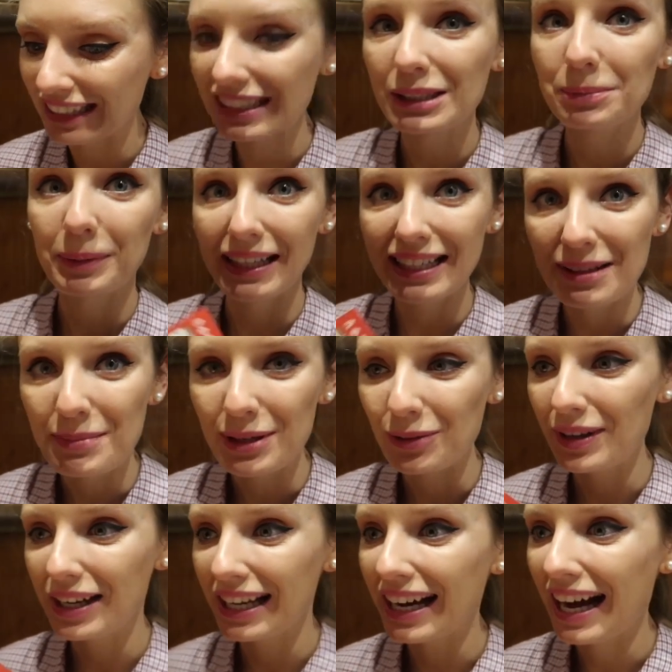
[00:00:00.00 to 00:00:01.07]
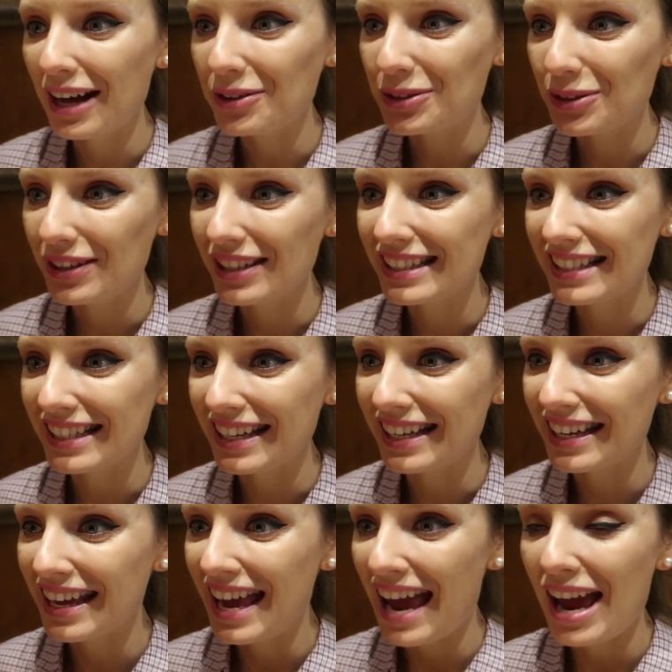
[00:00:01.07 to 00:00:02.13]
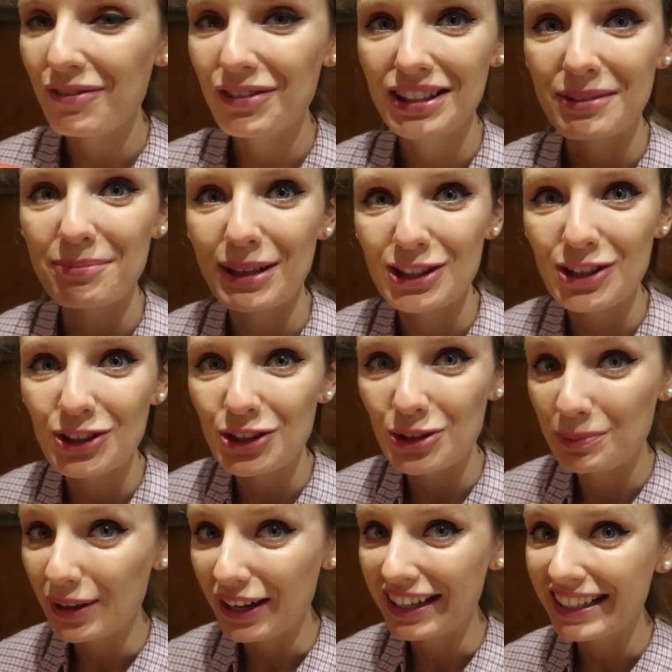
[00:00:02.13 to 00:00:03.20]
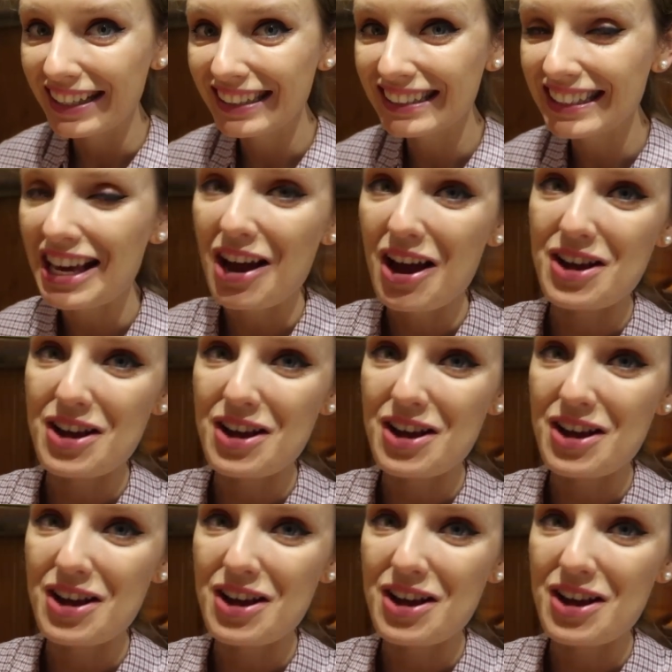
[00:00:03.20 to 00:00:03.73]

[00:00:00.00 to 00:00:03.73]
like explaining the quick how to eat everything but not to break it.